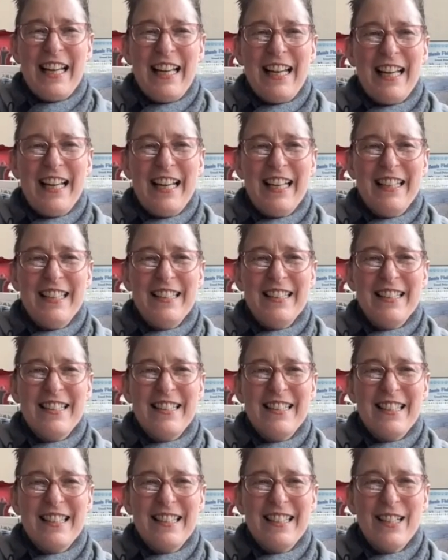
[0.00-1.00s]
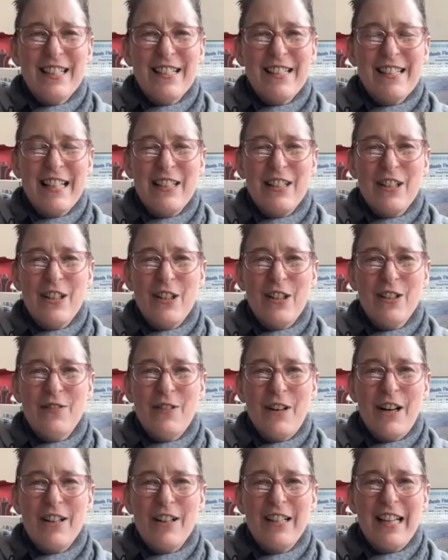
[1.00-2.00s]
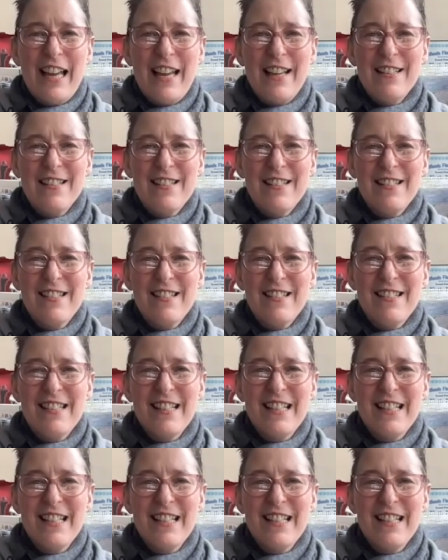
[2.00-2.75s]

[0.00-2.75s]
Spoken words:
And I'm going to say to all of our guests,